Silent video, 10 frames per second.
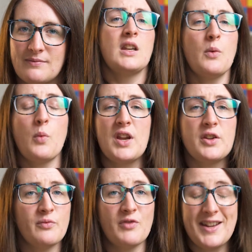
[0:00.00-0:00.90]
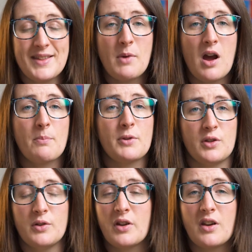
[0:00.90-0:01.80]
Now, when you ring them up,
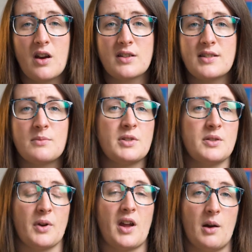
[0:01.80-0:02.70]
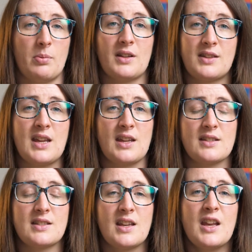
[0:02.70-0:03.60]
you can ask them to do a couple of
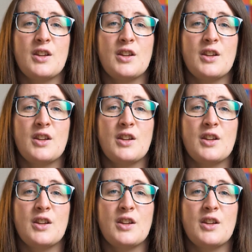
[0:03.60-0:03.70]
things.